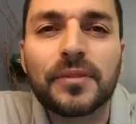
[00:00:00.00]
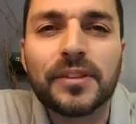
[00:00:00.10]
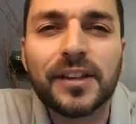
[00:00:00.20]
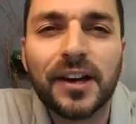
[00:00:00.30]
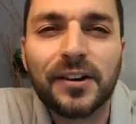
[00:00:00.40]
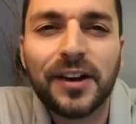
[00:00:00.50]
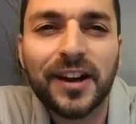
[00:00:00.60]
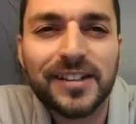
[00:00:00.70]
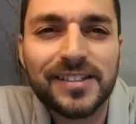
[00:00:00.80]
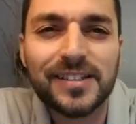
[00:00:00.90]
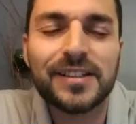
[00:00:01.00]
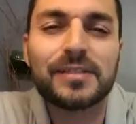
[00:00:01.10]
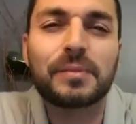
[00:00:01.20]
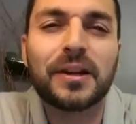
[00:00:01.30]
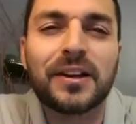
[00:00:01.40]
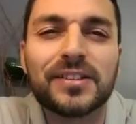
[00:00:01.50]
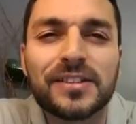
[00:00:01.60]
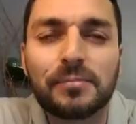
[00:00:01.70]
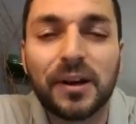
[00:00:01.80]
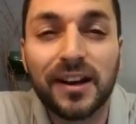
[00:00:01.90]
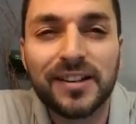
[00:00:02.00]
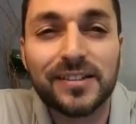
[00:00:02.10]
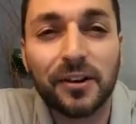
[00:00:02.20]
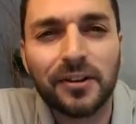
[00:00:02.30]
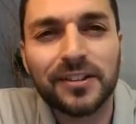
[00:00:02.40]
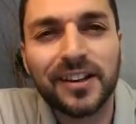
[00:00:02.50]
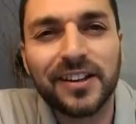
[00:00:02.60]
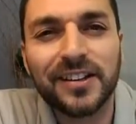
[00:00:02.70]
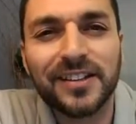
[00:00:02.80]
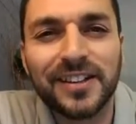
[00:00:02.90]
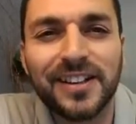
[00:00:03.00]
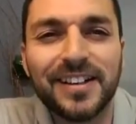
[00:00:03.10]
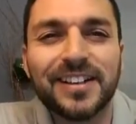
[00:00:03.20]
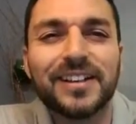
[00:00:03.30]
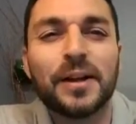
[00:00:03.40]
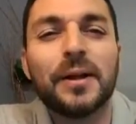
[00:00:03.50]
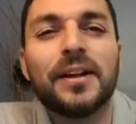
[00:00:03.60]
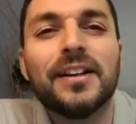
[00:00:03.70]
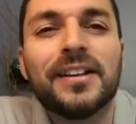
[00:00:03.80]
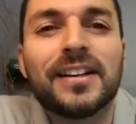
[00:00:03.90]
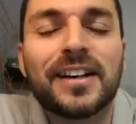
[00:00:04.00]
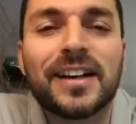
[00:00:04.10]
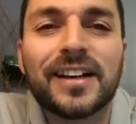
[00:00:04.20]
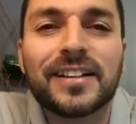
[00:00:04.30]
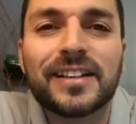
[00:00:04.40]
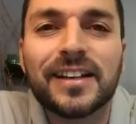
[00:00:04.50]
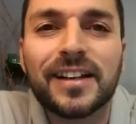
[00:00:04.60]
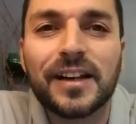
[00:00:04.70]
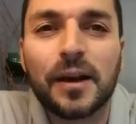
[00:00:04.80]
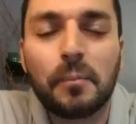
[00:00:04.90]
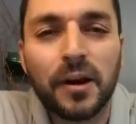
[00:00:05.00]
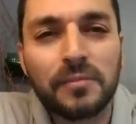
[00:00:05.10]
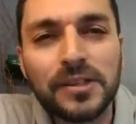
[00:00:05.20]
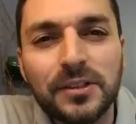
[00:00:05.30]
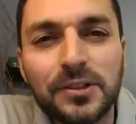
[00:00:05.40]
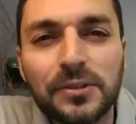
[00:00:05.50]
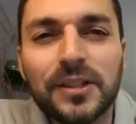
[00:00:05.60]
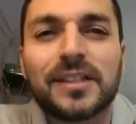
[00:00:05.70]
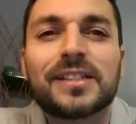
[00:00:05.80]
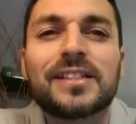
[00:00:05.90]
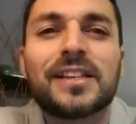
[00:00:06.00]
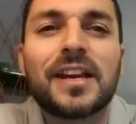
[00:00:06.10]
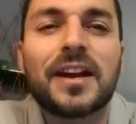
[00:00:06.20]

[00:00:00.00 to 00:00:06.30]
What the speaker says: tired eyes. It's because my eyes are tired. And but I'm still doing this